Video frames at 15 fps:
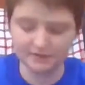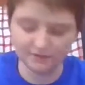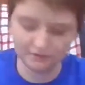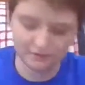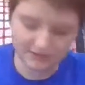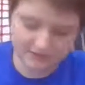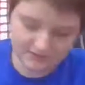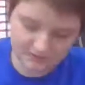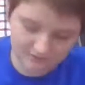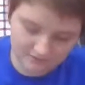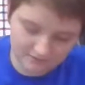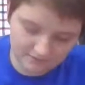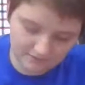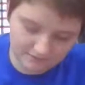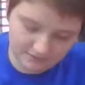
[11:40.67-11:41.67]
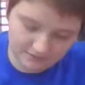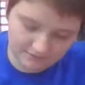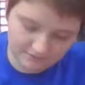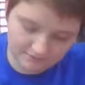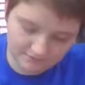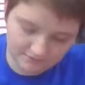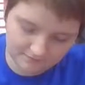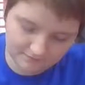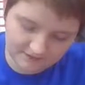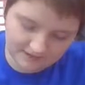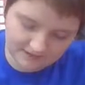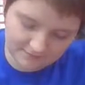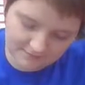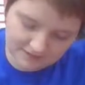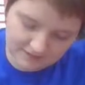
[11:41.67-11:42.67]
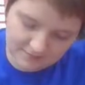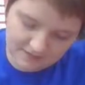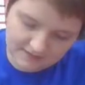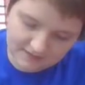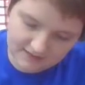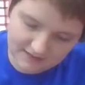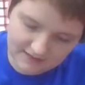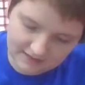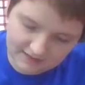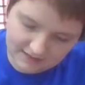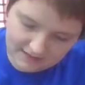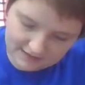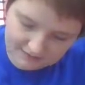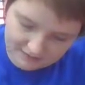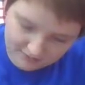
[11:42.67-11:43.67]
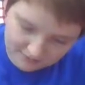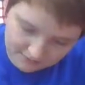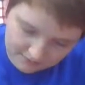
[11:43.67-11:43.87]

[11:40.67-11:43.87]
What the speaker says: in the rest of that empty space that I had.